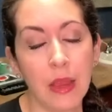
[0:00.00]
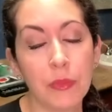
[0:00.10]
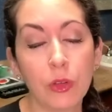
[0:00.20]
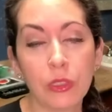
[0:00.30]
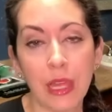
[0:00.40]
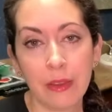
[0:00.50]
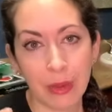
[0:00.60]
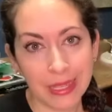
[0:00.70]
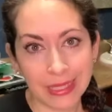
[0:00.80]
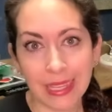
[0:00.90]
those light
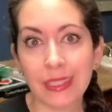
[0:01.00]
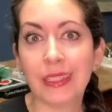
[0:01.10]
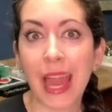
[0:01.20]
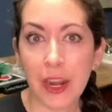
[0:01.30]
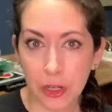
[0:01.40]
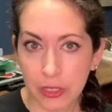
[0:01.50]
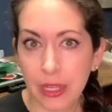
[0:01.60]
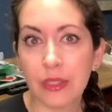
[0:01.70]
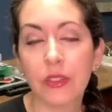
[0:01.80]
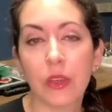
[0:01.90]
rays get scattered.
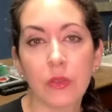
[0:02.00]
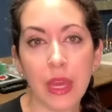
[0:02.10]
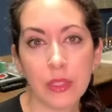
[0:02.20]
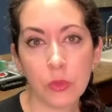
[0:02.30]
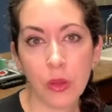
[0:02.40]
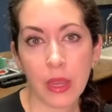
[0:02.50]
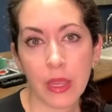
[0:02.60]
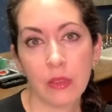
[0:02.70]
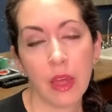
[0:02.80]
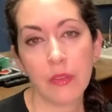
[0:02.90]
And so that's why
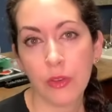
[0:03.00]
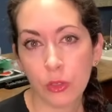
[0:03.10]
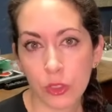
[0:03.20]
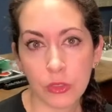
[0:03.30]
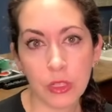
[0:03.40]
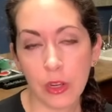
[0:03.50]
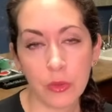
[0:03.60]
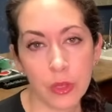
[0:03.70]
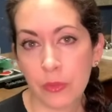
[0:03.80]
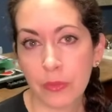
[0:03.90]
a lot of folks, you know,
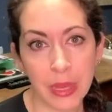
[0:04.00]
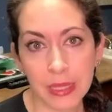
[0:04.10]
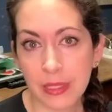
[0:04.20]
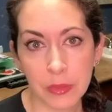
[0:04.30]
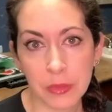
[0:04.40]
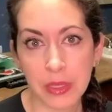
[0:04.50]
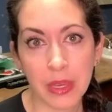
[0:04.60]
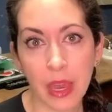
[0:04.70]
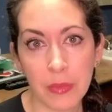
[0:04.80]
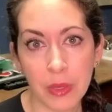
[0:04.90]
their main symptoms that they
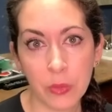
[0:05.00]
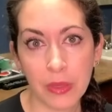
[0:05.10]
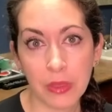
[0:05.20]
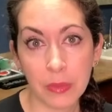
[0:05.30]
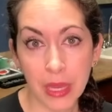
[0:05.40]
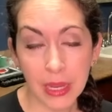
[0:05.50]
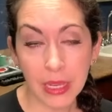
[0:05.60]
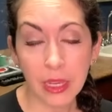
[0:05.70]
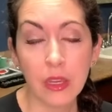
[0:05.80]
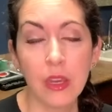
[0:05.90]
come in with at the
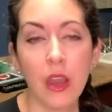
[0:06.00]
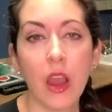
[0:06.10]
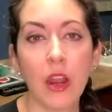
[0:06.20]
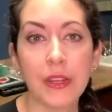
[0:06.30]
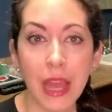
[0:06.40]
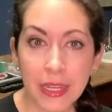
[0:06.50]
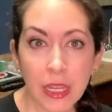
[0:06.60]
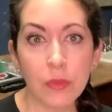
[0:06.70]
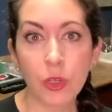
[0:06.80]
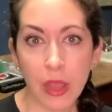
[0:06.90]
beginning are
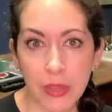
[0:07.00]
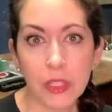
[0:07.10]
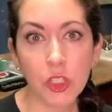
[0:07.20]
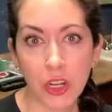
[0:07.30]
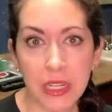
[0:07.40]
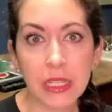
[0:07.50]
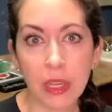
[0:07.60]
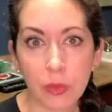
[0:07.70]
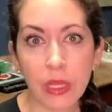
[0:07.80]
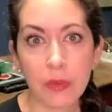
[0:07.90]
nighttime driving is starting to
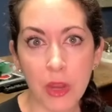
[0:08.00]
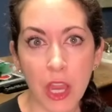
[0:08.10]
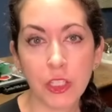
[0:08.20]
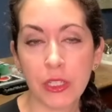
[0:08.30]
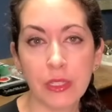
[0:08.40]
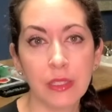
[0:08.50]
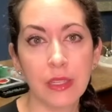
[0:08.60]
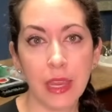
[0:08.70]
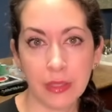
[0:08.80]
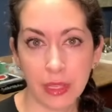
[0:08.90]
get really obnoxious as the
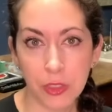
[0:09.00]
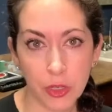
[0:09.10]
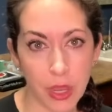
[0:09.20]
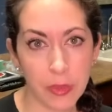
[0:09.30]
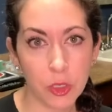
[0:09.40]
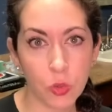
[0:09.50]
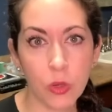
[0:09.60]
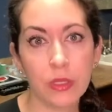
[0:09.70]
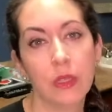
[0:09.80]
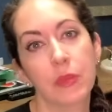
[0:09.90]
headlights are coming
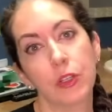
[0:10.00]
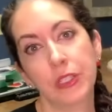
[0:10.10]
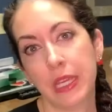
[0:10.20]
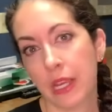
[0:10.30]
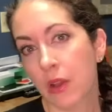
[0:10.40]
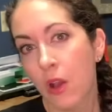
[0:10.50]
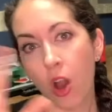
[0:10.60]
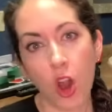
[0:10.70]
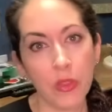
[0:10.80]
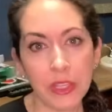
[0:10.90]
towards them. They're seeing
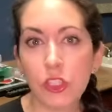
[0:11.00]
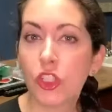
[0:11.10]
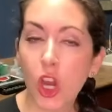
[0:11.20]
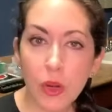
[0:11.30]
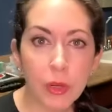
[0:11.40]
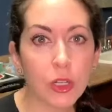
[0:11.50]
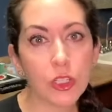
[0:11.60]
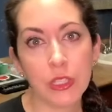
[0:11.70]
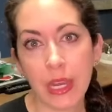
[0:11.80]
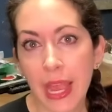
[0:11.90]
all these
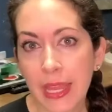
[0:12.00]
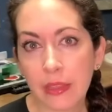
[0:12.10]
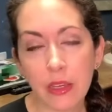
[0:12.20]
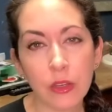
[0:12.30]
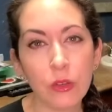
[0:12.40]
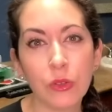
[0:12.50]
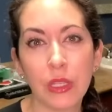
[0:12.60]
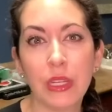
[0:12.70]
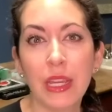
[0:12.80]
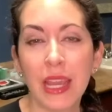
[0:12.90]
starbursts and halos
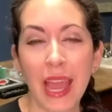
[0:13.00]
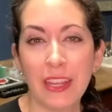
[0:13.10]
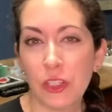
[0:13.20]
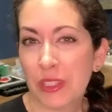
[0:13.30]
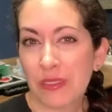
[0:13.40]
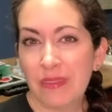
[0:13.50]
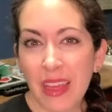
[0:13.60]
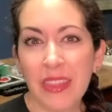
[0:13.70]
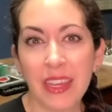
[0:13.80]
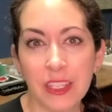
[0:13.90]
and just
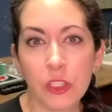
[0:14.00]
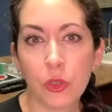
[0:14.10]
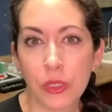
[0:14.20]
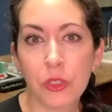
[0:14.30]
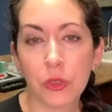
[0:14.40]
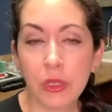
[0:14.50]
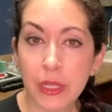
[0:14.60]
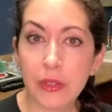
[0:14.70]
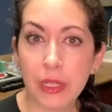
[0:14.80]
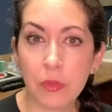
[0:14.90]
nothing is crystal
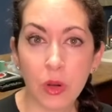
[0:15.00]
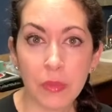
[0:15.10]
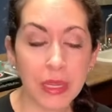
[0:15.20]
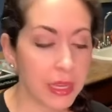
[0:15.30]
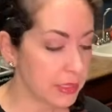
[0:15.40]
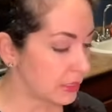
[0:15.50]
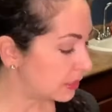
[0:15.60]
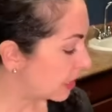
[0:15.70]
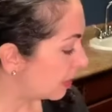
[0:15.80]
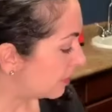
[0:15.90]
clear anymore, because
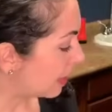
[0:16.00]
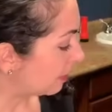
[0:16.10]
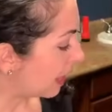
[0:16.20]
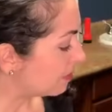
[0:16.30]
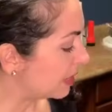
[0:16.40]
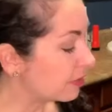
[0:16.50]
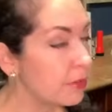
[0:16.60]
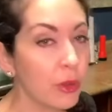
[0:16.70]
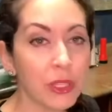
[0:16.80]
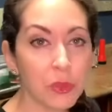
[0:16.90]
instead of that light being
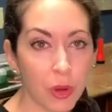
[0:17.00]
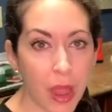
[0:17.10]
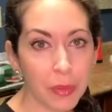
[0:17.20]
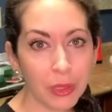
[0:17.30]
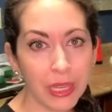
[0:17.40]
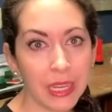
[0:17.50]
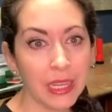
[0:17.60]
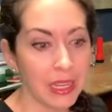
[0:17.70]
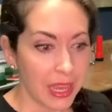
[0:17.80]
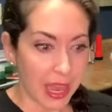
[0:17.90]
focused properly
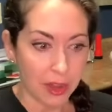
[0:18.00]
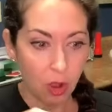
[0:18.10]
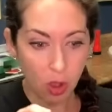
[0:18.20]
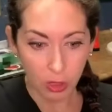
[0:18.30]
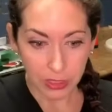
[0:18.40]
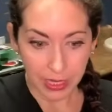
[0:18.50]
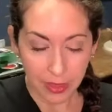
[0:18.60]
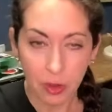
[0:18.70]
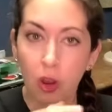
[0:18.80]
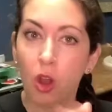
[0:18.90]
and all
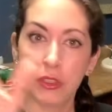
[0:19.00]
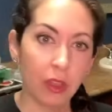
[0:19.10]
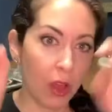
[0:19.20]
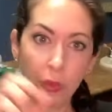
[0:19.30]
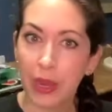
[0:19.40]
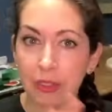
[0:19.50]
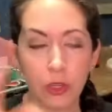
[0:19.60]
together, all the rays are